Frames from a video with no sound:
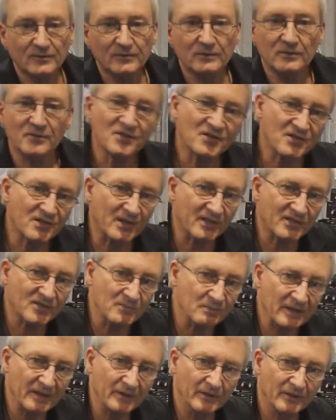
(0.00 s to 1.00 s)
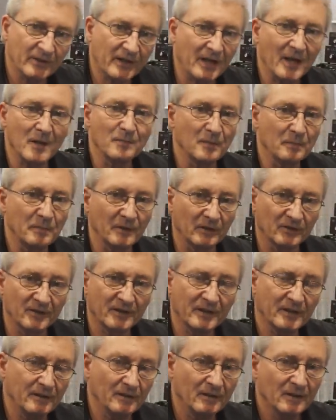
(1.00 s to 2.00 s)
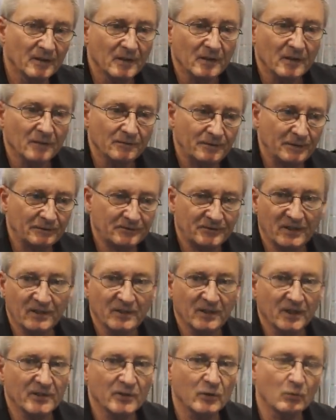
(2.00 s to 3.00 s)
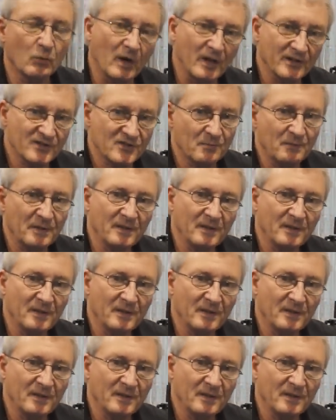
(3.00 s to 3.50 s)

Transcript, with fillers: to six meter capability, 1500 watts